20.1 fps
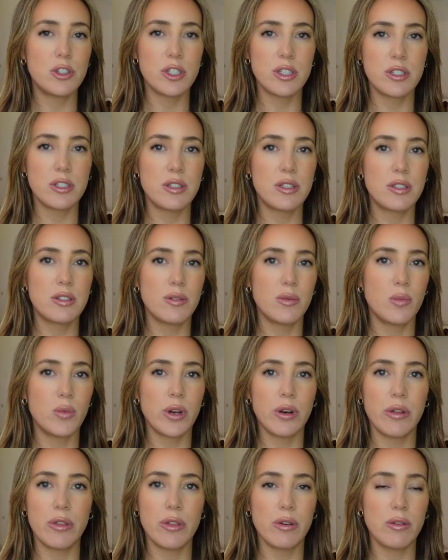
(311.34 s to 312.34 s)
just
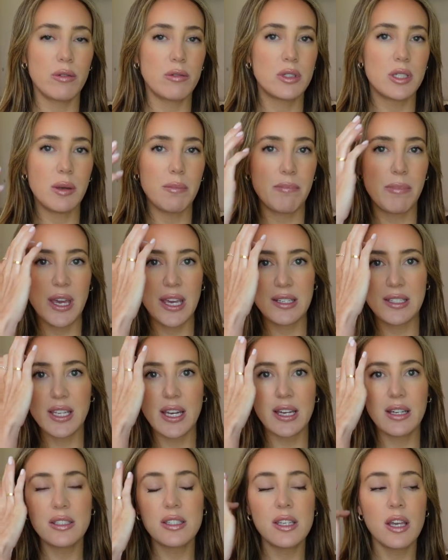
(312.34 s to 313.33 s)
one of those
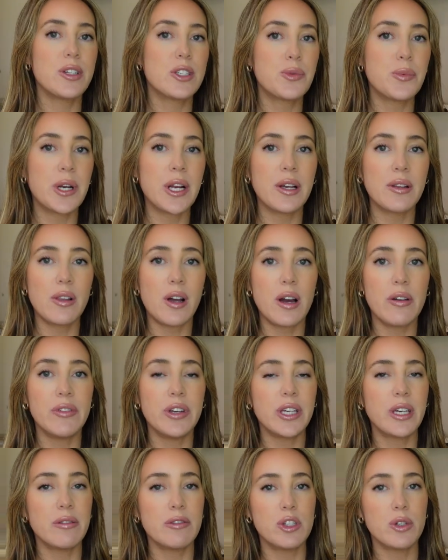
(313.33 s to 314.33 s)
basics. This one I love.
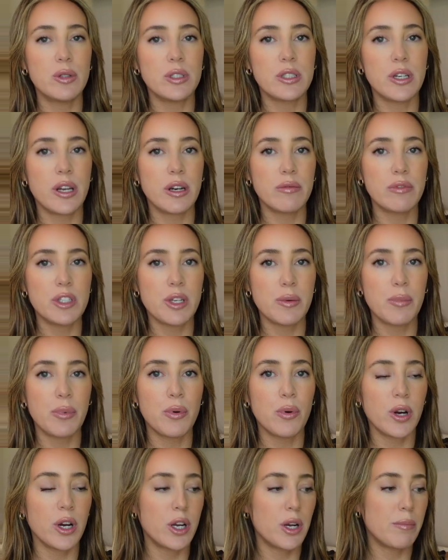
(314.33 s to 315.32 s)
It gives you a ton of
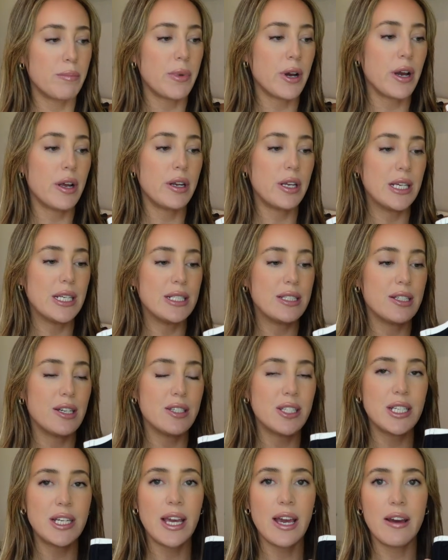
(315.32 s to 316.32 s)
support, but it
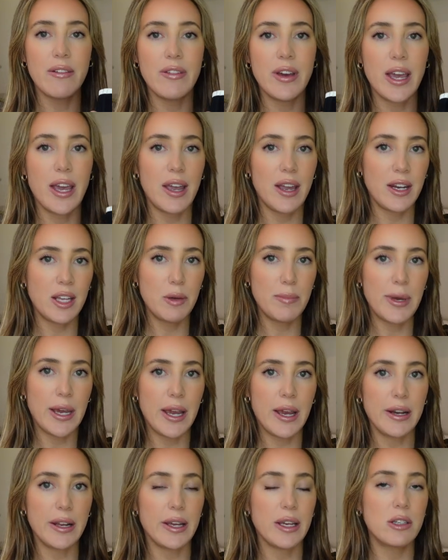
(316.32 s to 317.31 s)
doesn't have any
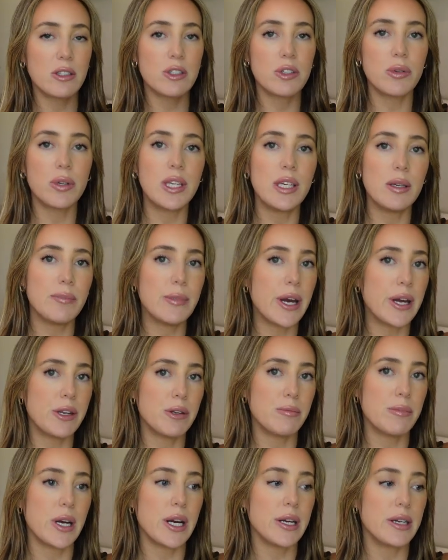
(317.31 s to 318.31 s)
padding, so keep that
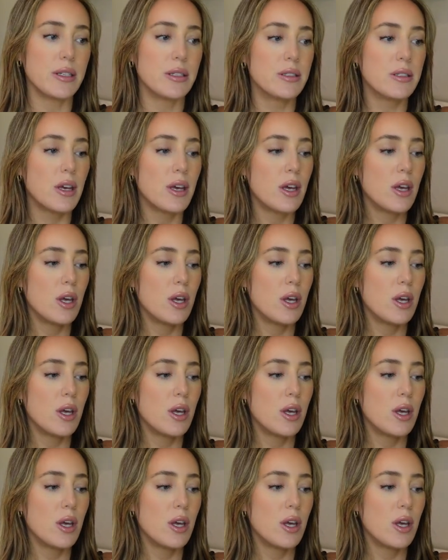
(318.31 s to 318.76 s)
in mind.